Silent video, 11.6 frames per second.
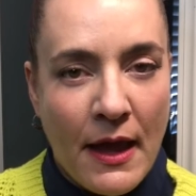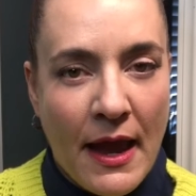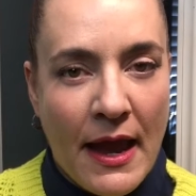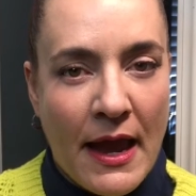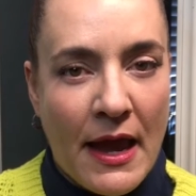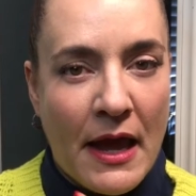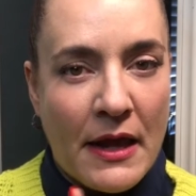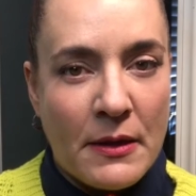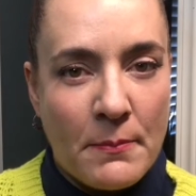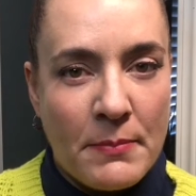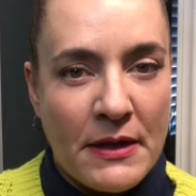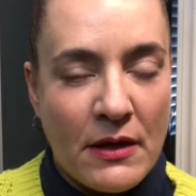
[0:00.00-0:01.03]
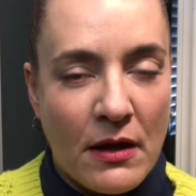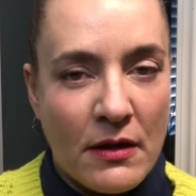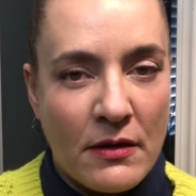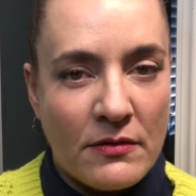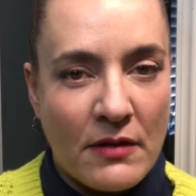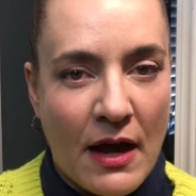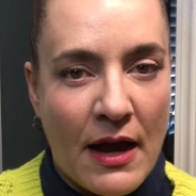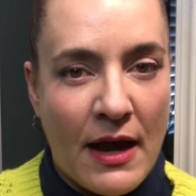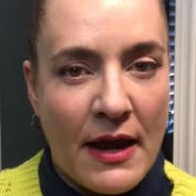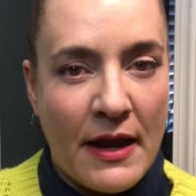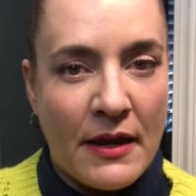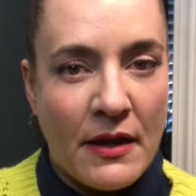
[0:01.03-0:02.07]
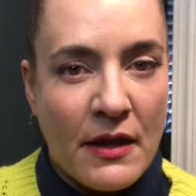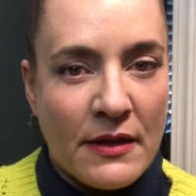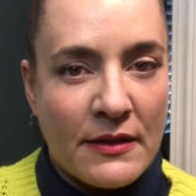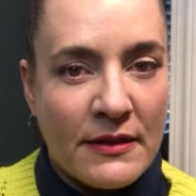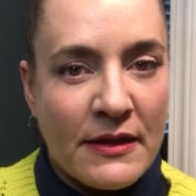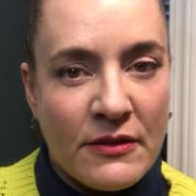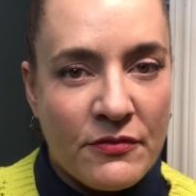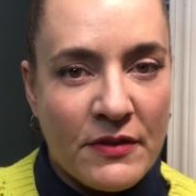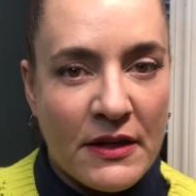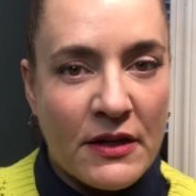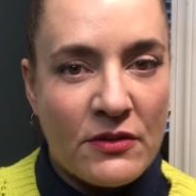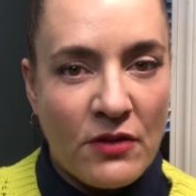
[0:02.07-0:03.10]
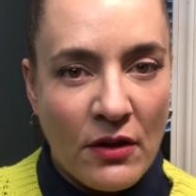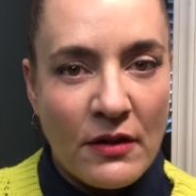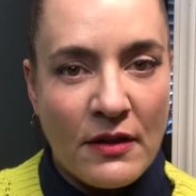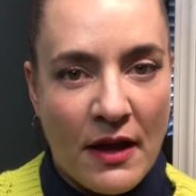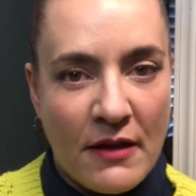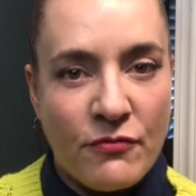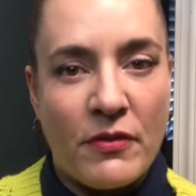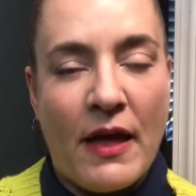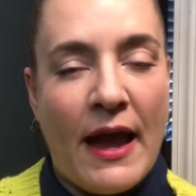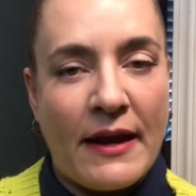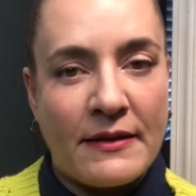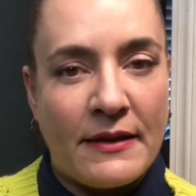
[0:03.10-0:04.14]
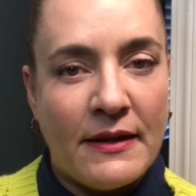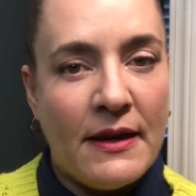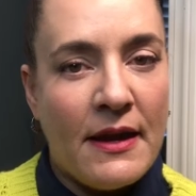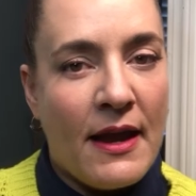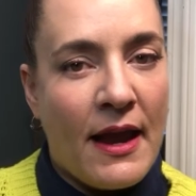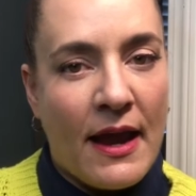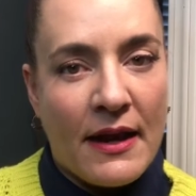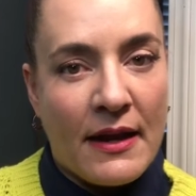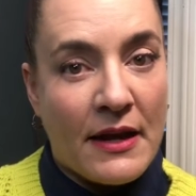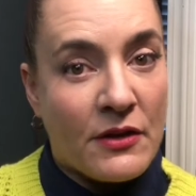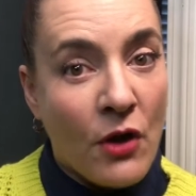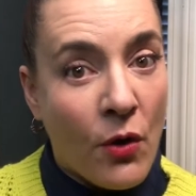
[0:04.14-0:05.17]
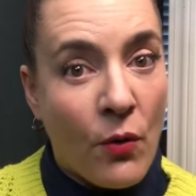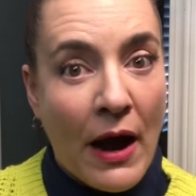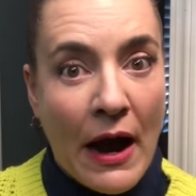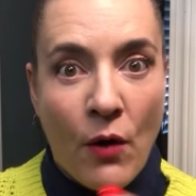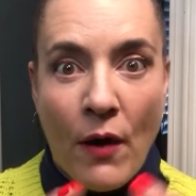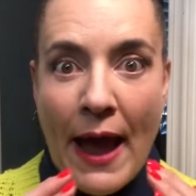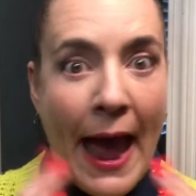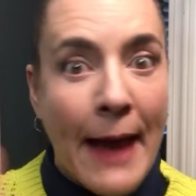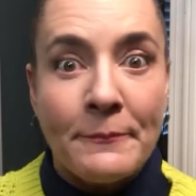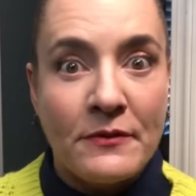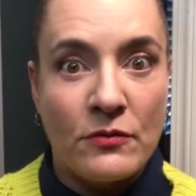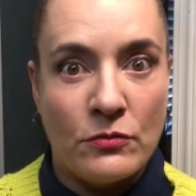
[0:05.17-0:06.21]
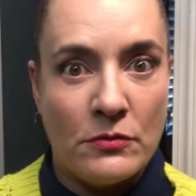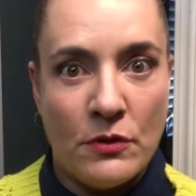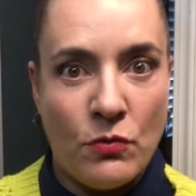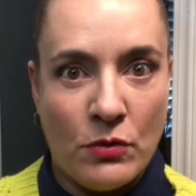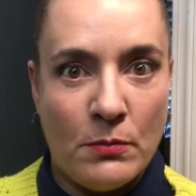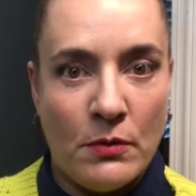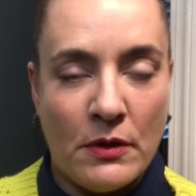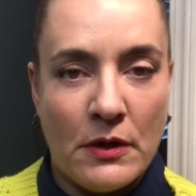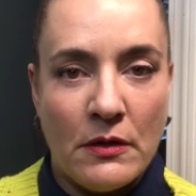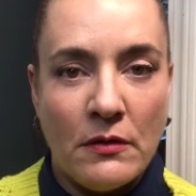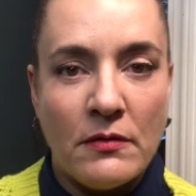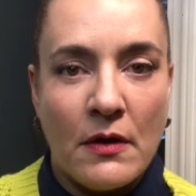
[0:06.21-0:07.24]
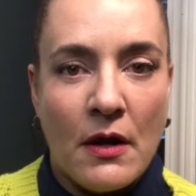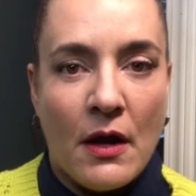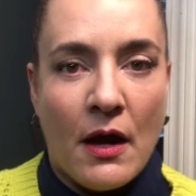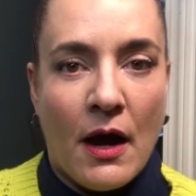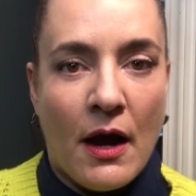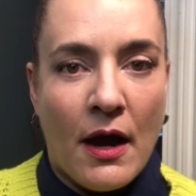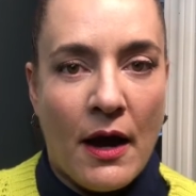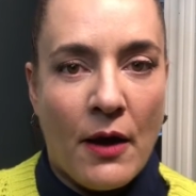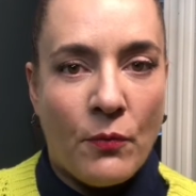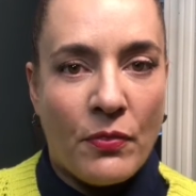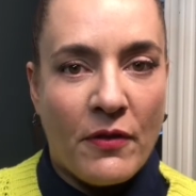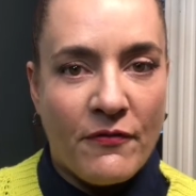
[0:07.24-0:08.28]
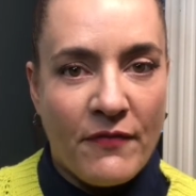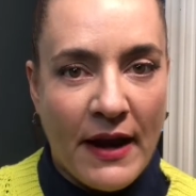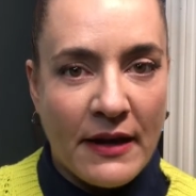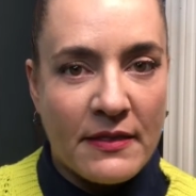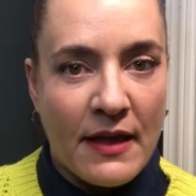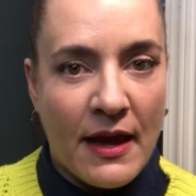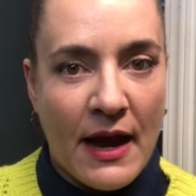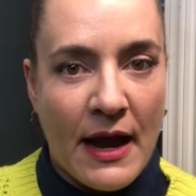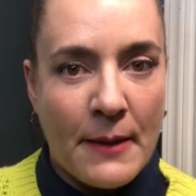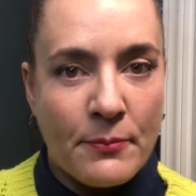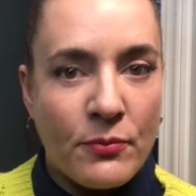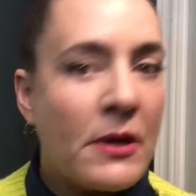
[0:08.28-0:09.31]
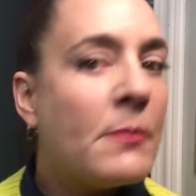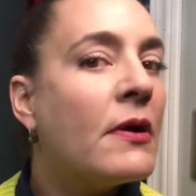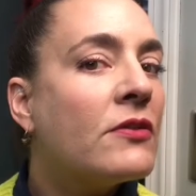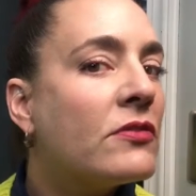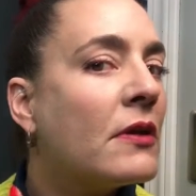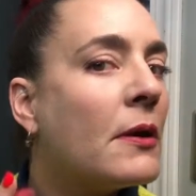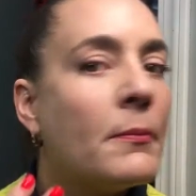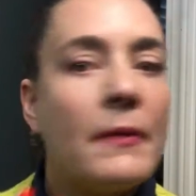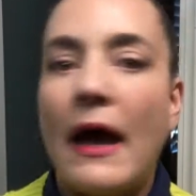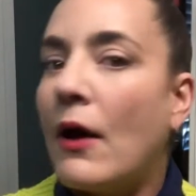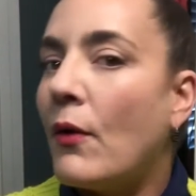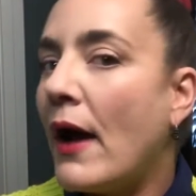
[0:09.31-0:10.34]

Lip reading: And because I lived an adult life with acne, and I know how absolutely horrible it is, the fact that I pretty much am now